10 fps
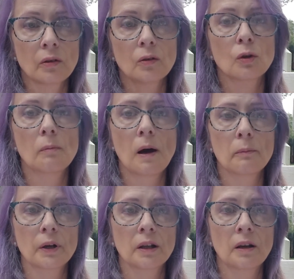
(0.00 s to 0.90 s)

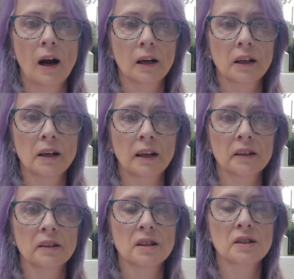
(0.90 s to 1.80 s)
remembering our
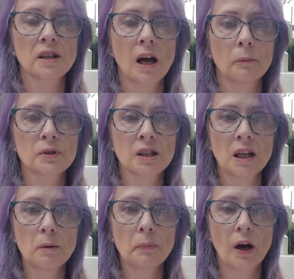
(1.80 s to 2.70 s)
connectedness helps
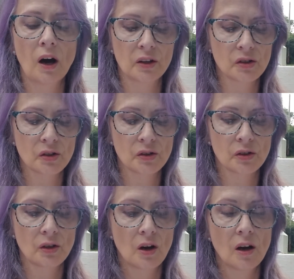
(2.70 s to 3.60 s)
keep us
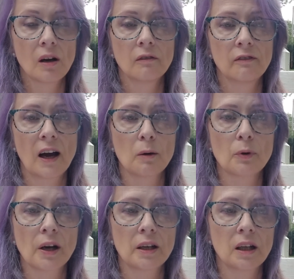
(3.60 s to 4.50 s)

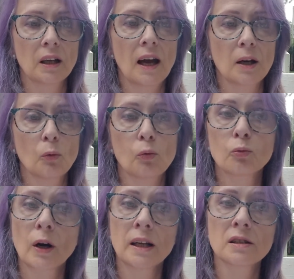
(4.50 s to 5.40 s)
vibrating at a
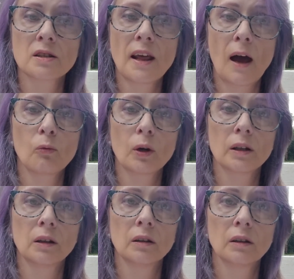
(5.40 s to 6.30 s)
rate that
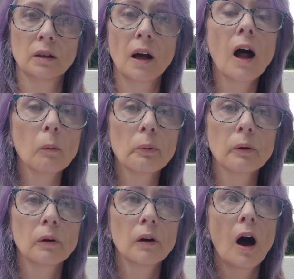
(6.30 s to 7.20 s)
will help
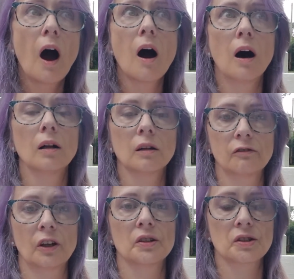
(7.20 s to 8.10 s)
all of
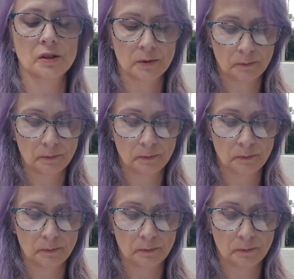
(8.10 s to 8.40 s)
us.